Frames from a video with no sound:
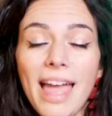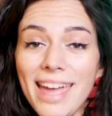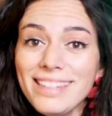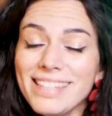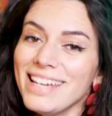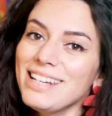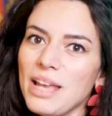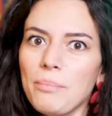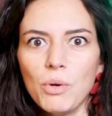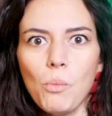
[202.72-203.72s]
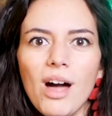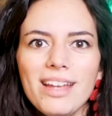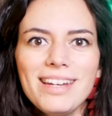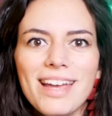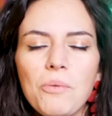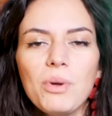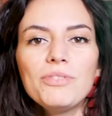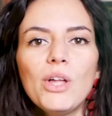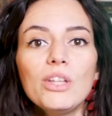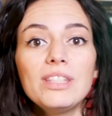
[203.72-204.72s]
And in number 1,
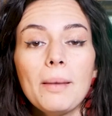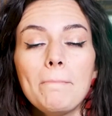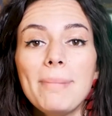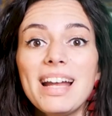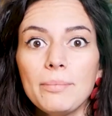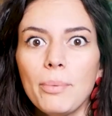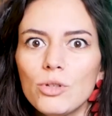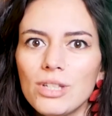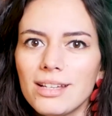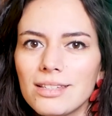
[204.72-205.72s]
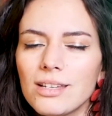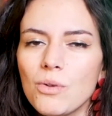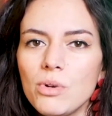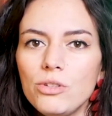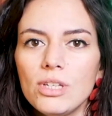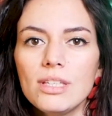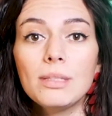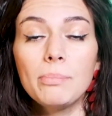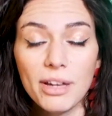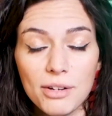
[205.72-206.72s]
we've got Mariposas, which
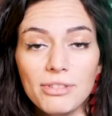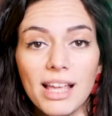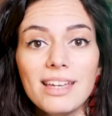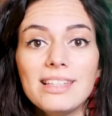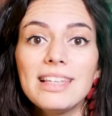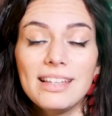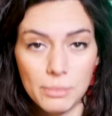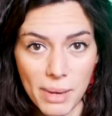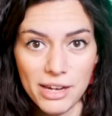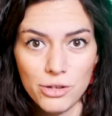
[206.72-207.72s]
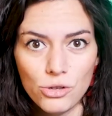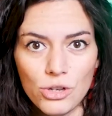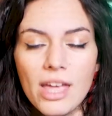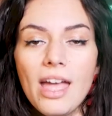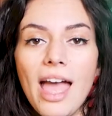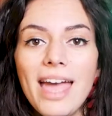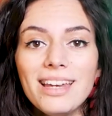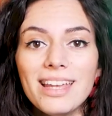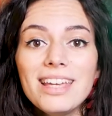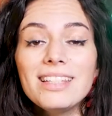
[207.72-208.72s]
is butterflies in Spanish,
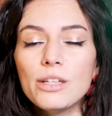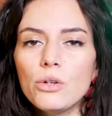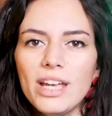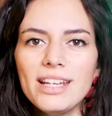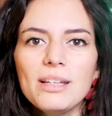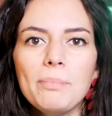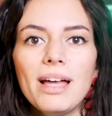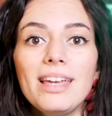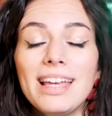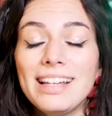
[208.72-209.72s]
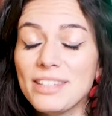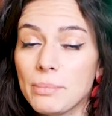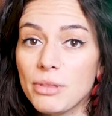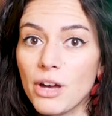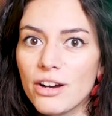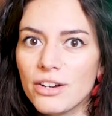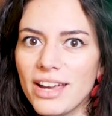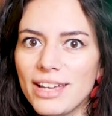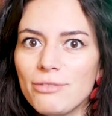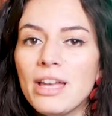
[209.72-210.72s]
and it's created by Elizabeth
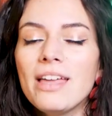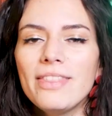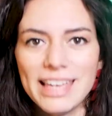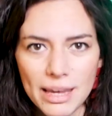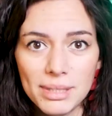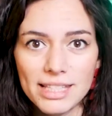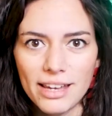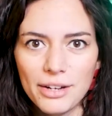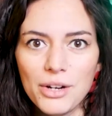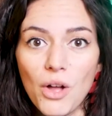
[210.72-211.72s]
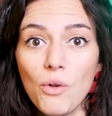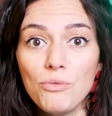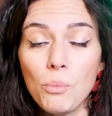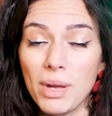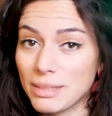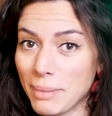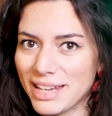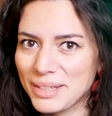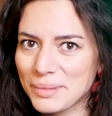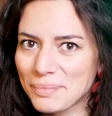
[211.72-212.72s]
Hargrave, the game designer of Wingspan.